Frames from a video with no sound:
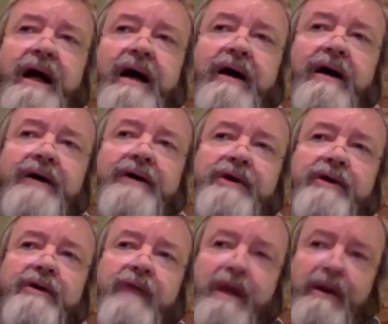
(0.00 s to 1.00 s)
Are
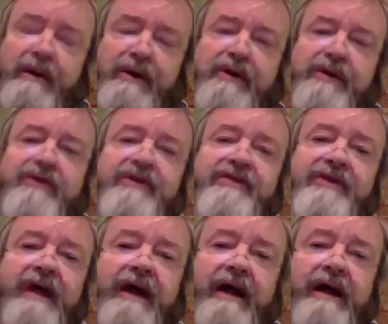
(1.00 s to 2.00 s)
neurons,
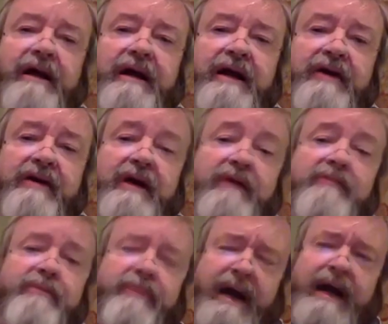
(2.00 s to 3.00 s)
let
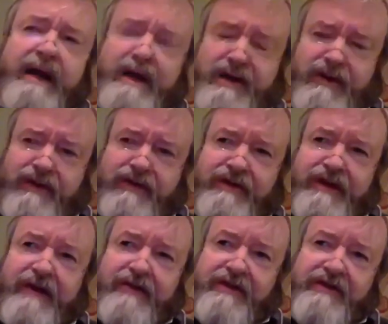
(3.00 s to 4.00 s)
alone brains,
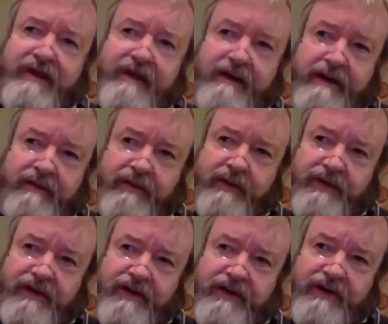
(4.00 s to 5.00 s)
necessary for
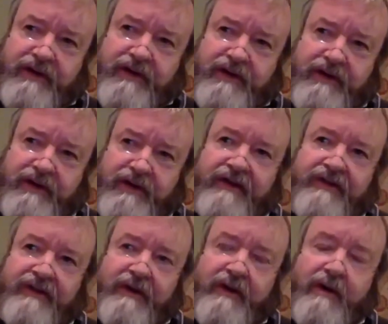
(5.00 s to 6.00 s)
this
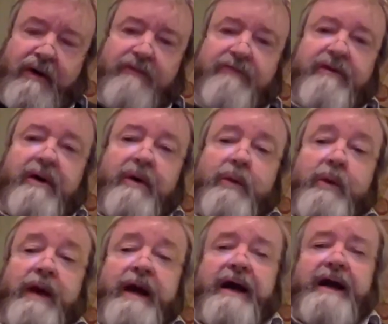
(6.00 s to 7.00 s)
process of
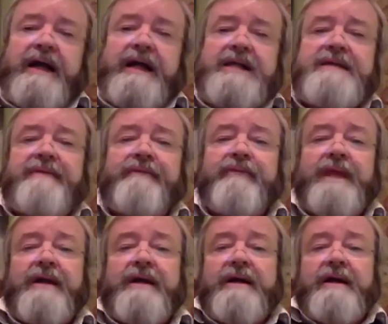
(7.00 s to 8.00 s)
awareness?
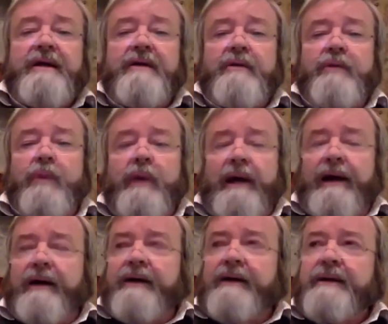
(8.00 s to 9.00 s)

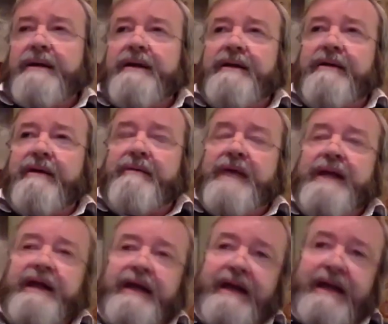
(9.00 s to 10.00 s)
Well, there are
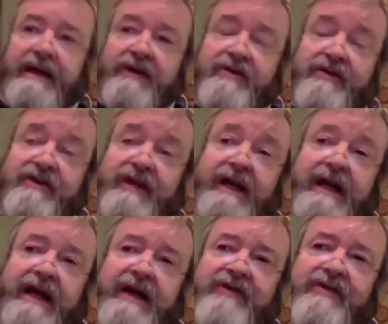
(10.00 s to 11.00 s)
many interesting
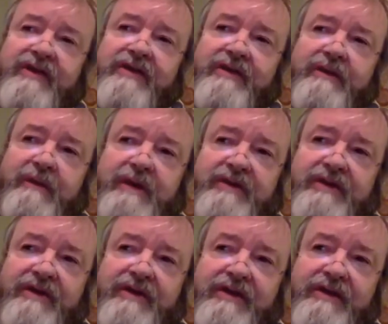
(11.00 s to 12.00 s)
cases in which
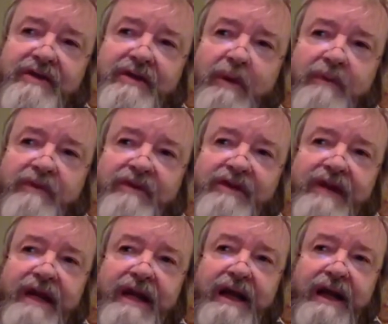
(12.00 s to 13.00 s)
this is
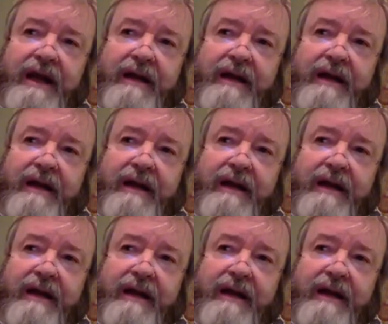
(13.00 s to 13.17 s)
obviously